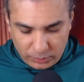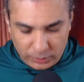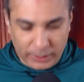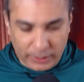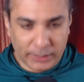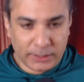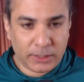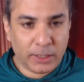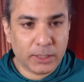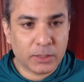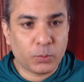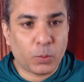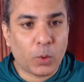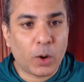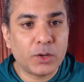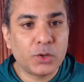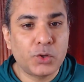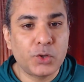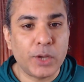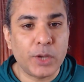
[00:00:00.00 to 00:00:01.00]
this is
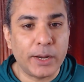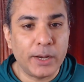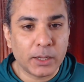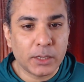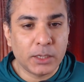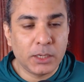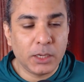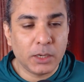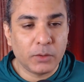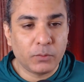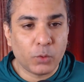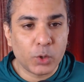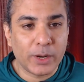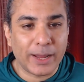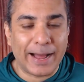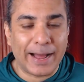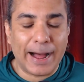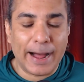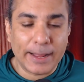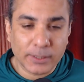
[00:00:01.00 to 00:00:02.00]
what Chanakya
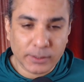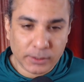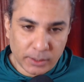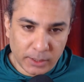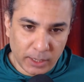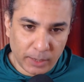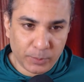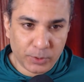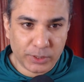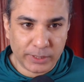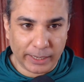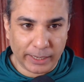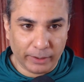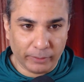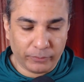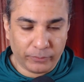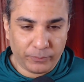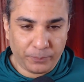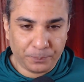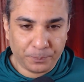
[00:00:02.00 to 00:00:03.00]
would ask
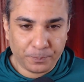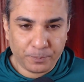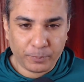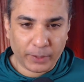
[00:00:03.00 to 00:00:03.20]
himself.